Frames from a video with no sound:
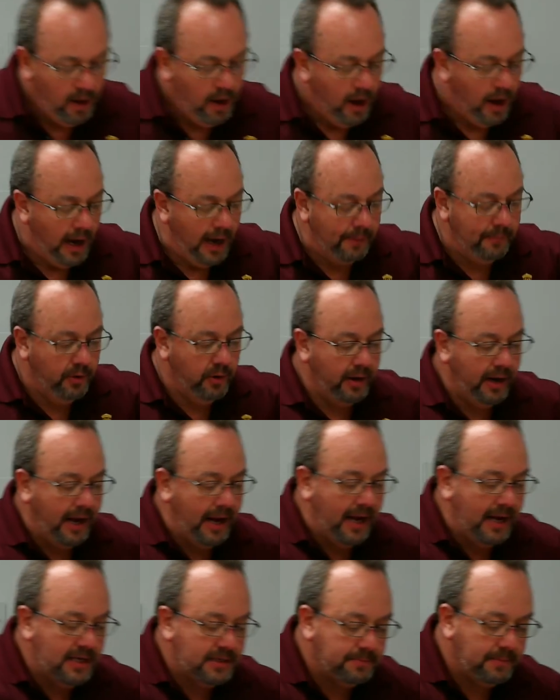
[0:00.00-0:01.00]
I'm going to
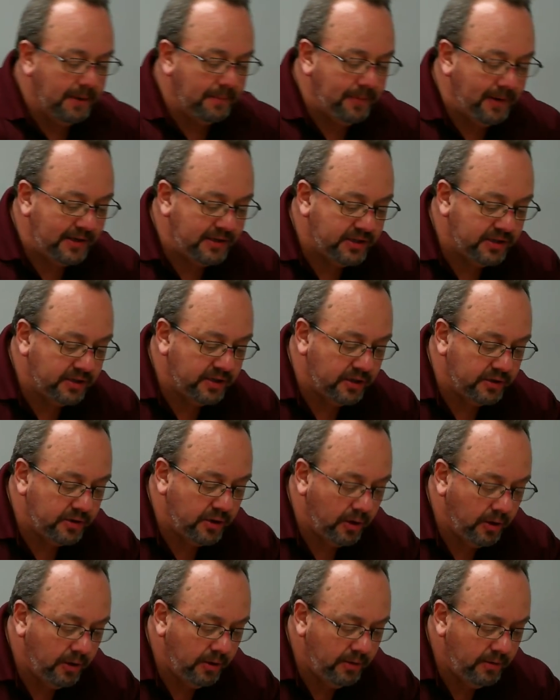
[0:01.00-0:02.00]
ask my patient to
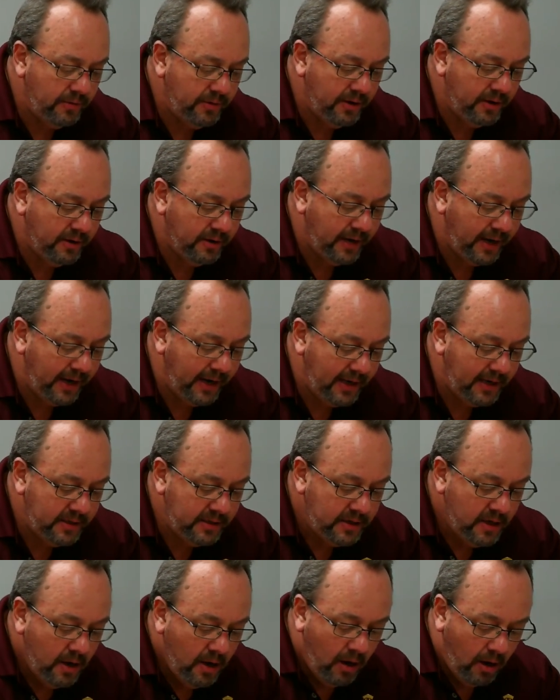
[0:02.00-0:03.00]
turn their head
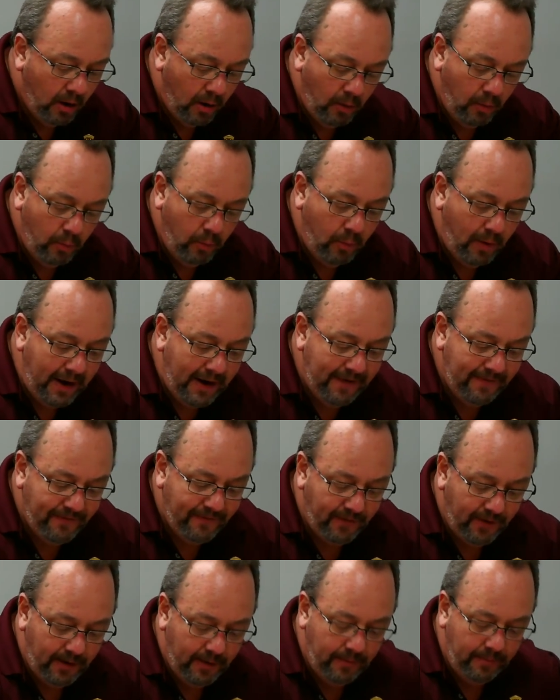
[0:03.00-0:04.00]
away
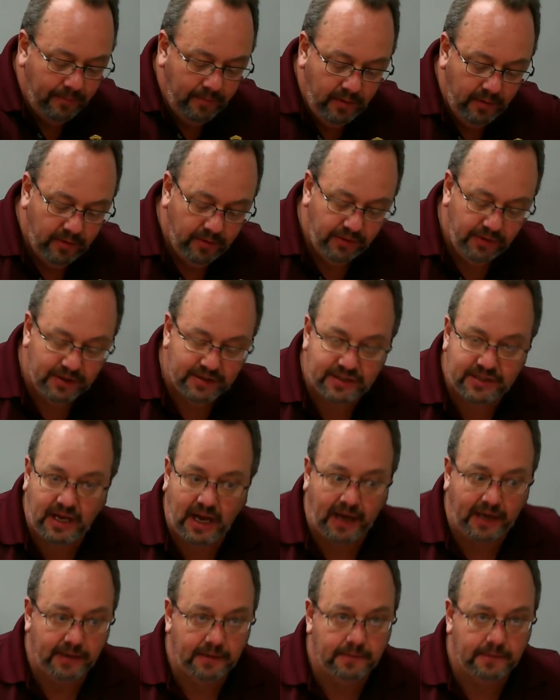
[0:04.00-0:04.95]
from the site.